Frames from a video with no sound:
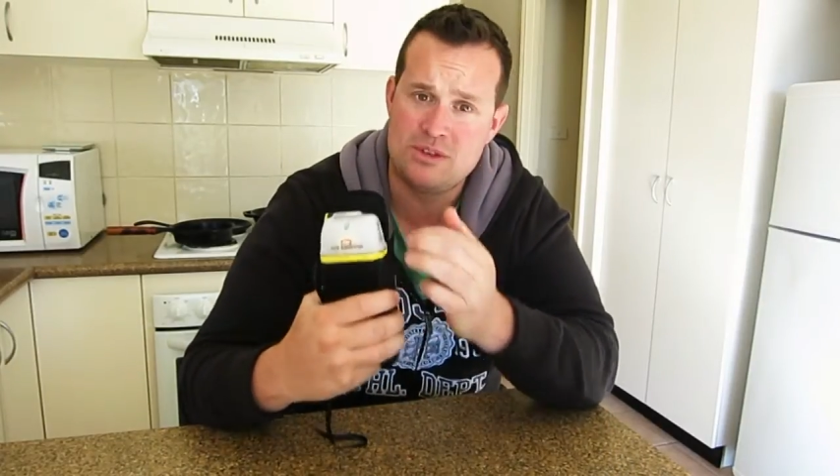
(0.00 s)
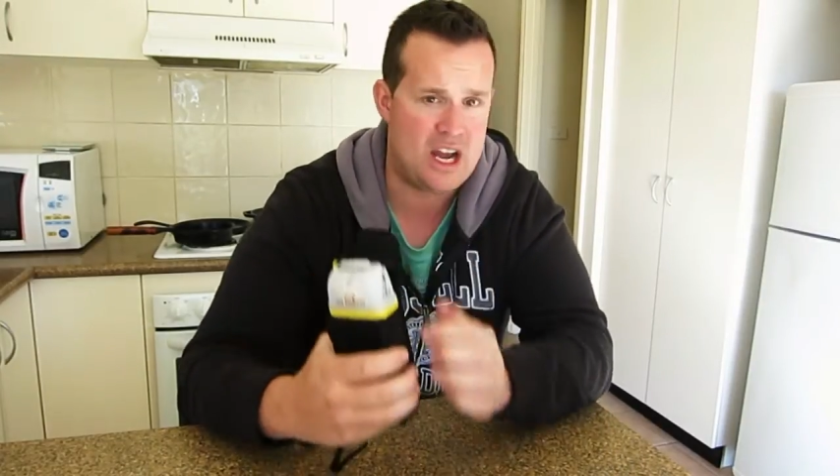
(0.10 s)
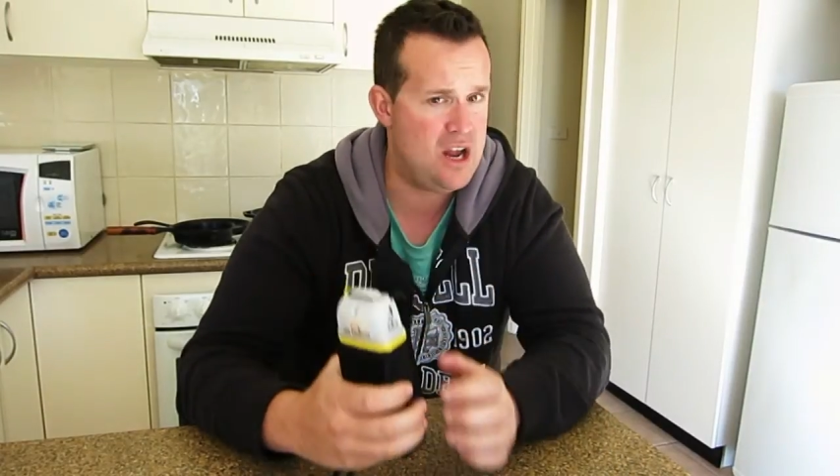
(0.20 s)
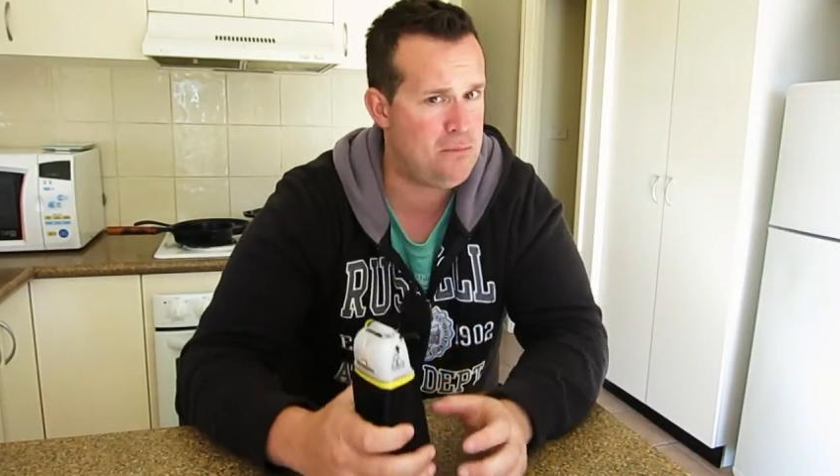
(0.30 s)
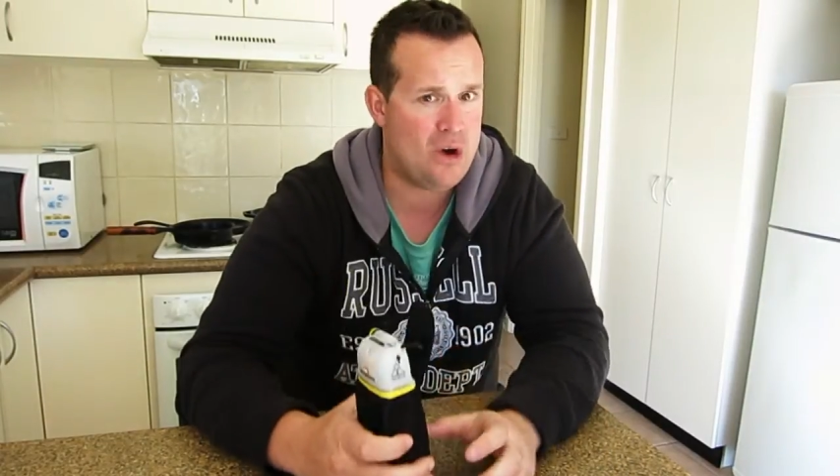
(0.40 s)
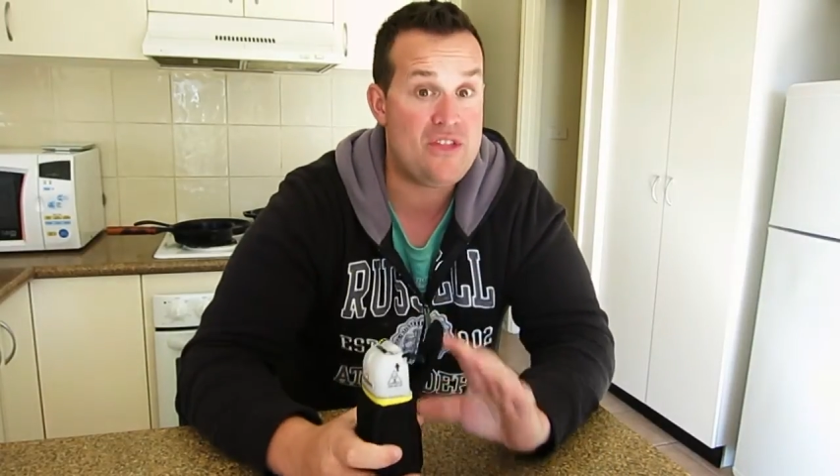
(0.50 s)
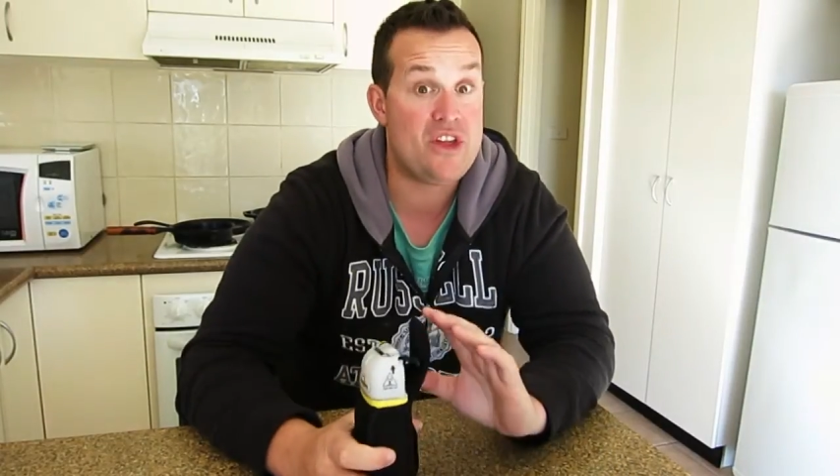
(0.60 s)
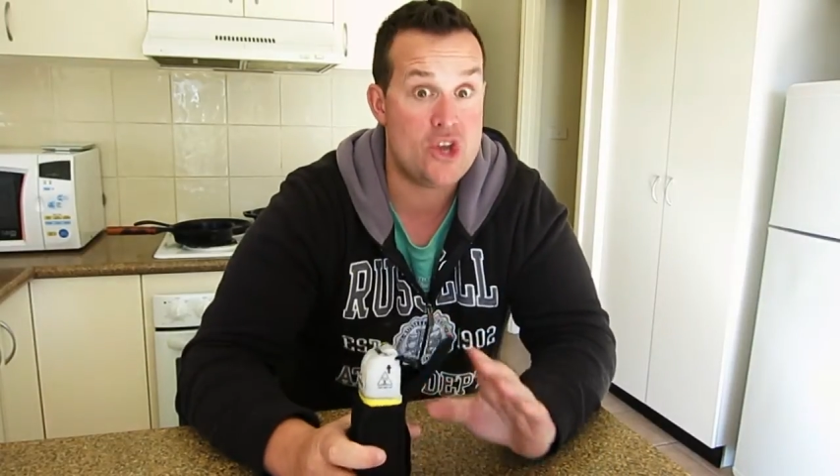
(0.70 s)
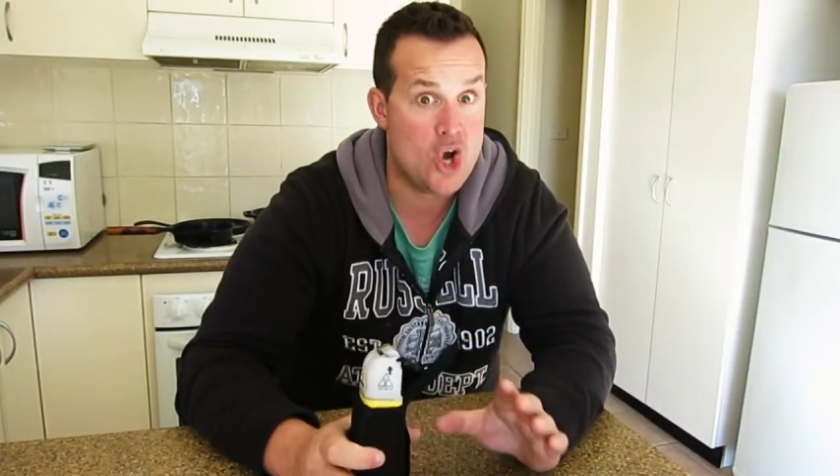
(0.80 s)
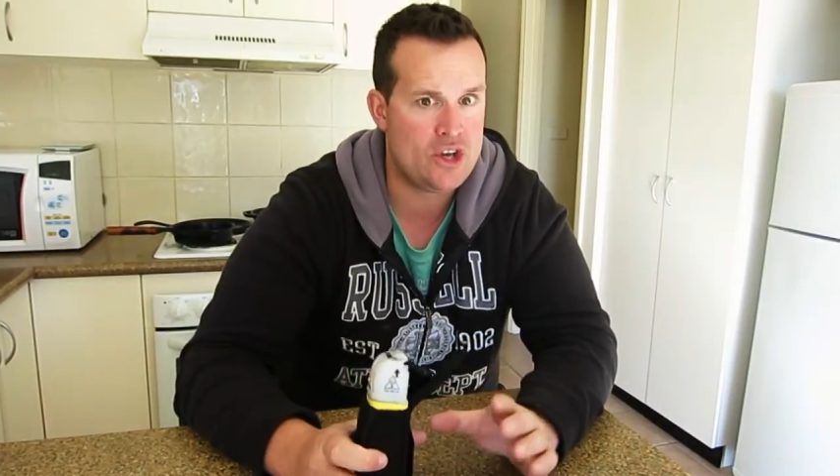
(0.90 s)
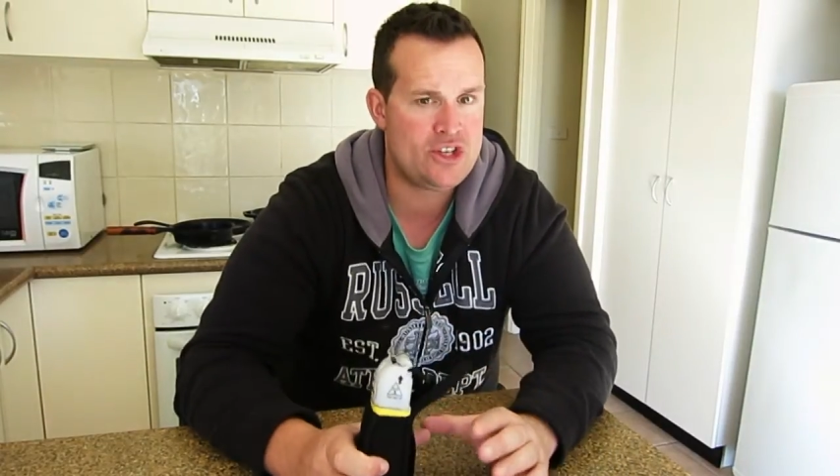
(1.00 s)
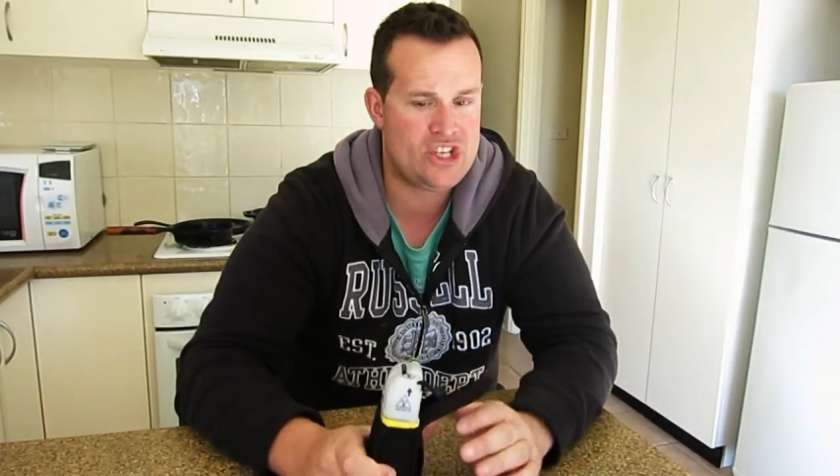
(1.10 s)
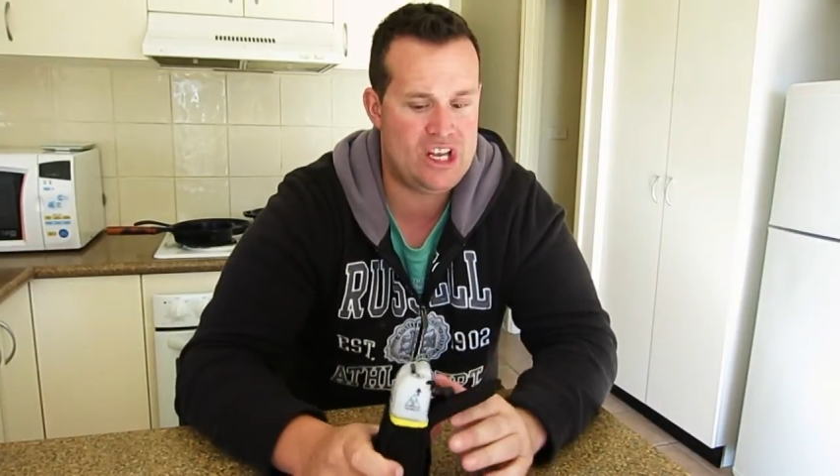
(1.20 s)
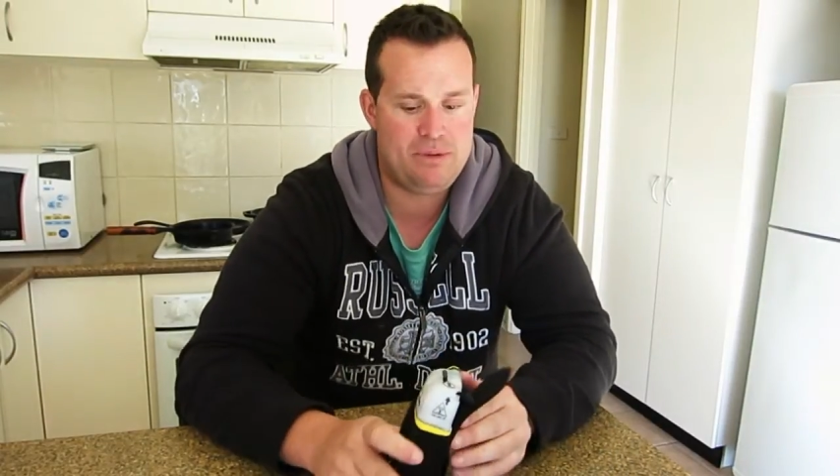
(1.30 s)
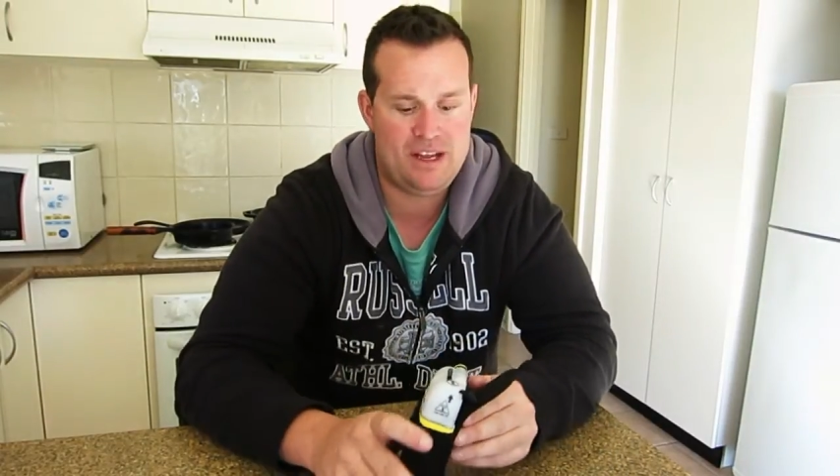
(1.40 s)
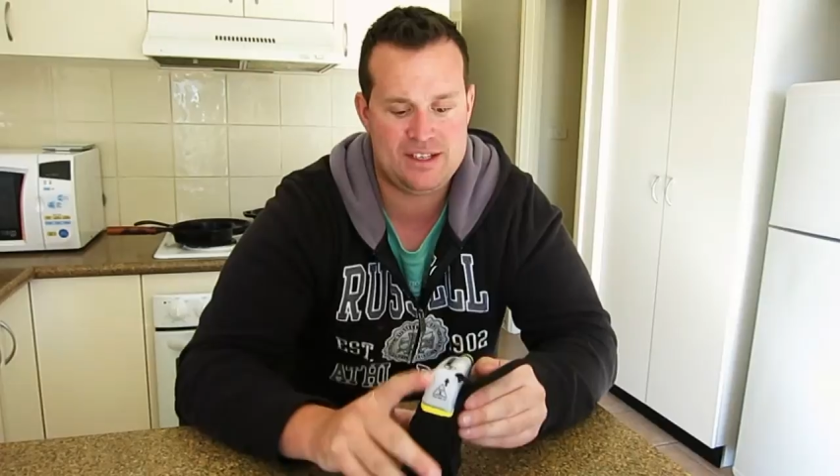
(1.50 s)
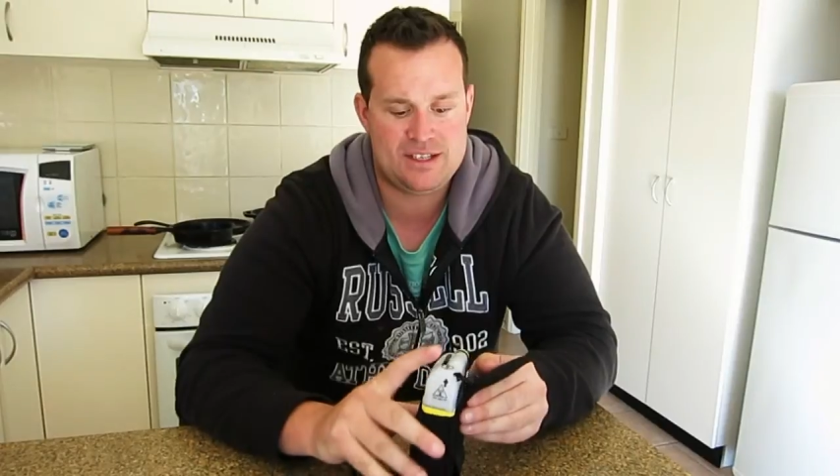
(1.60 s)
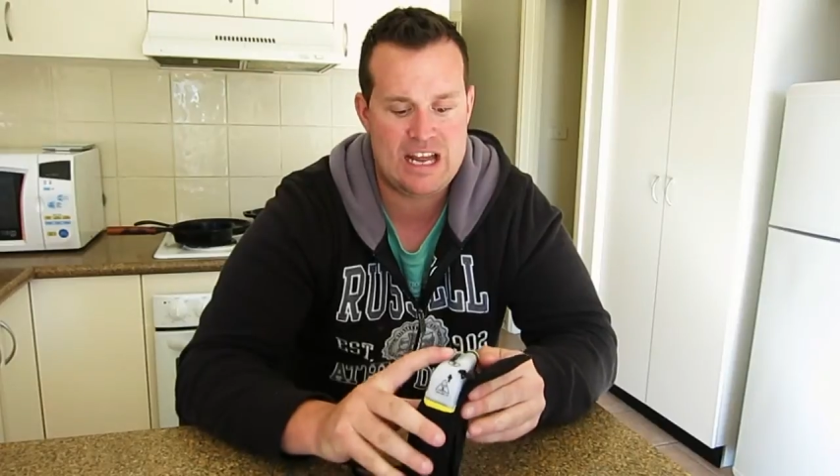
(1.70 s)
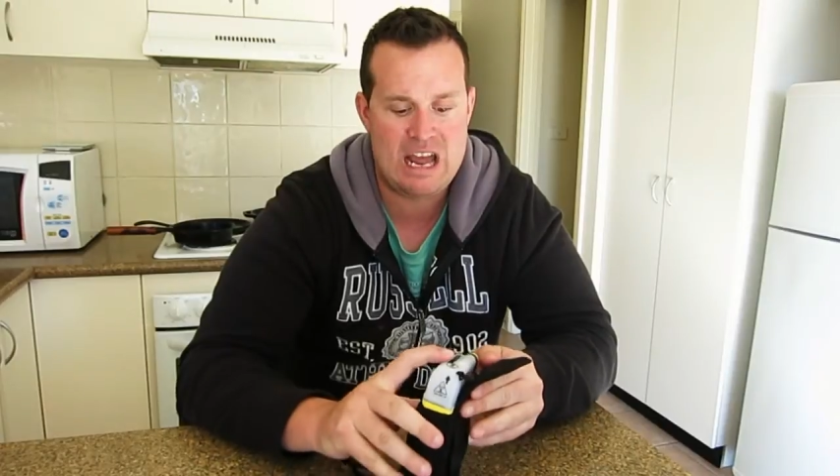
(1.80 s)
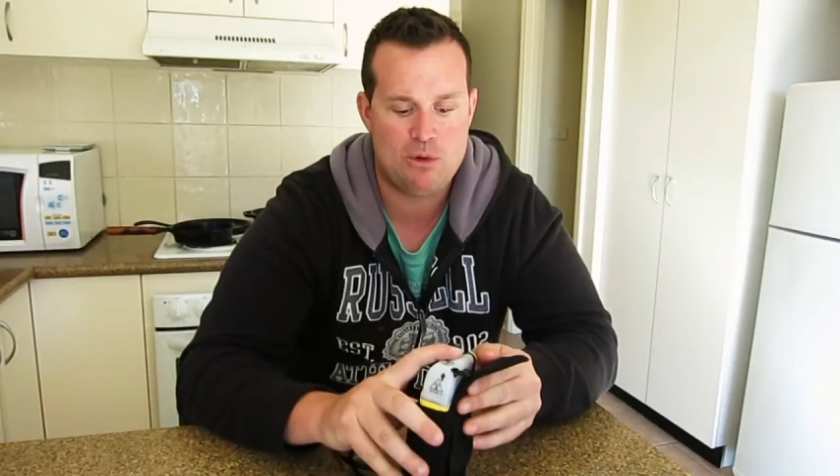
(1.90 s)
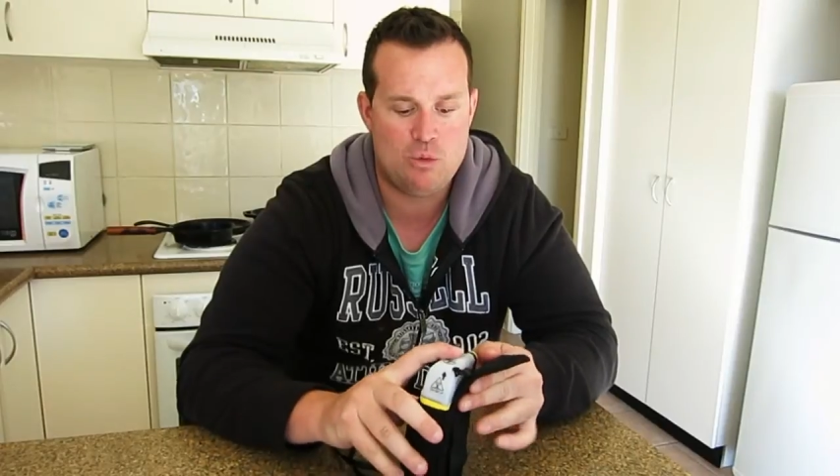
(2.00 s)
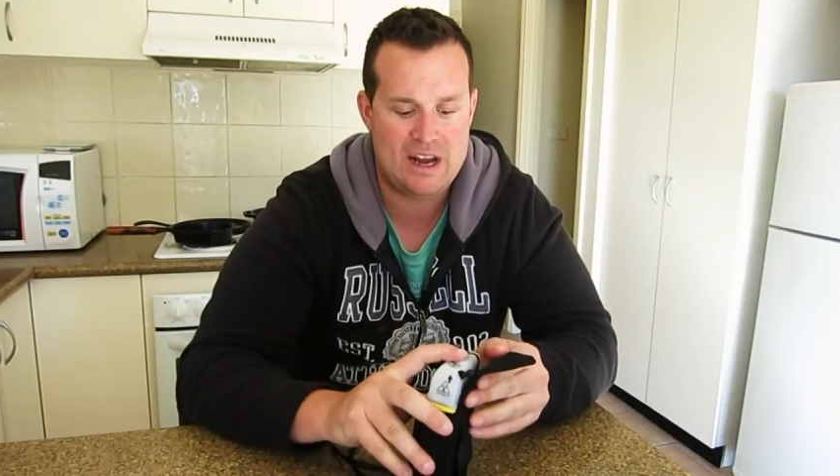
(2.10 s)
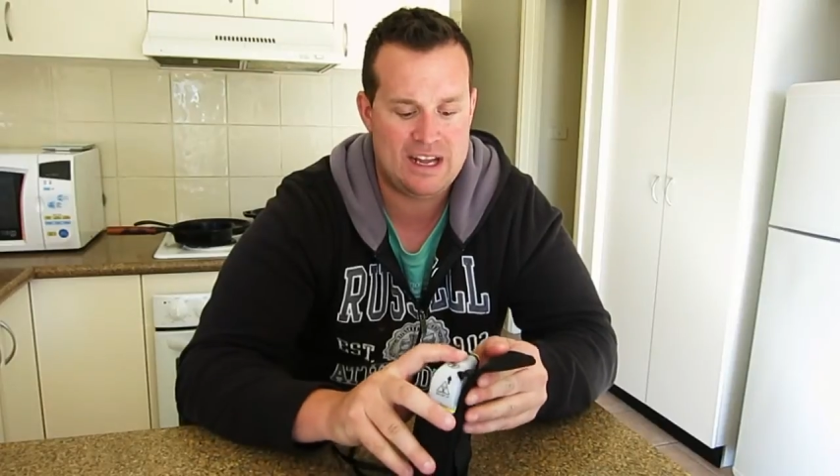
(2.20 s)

Don't buy the non-GPS enabled one.